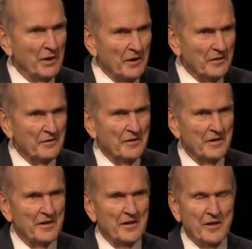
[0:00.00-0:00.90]

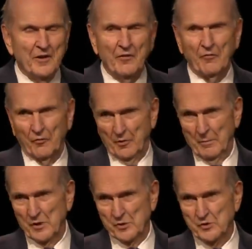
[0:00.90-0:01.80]
But for a
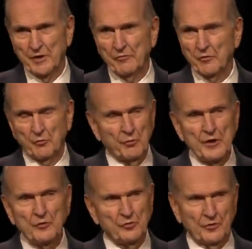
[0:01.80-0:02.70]
much different
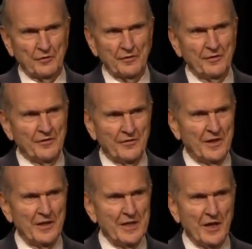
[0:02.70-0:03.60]
reason
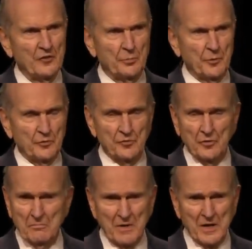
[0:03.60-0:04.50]
than the experts
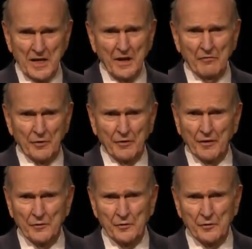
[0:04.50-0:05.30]
may ever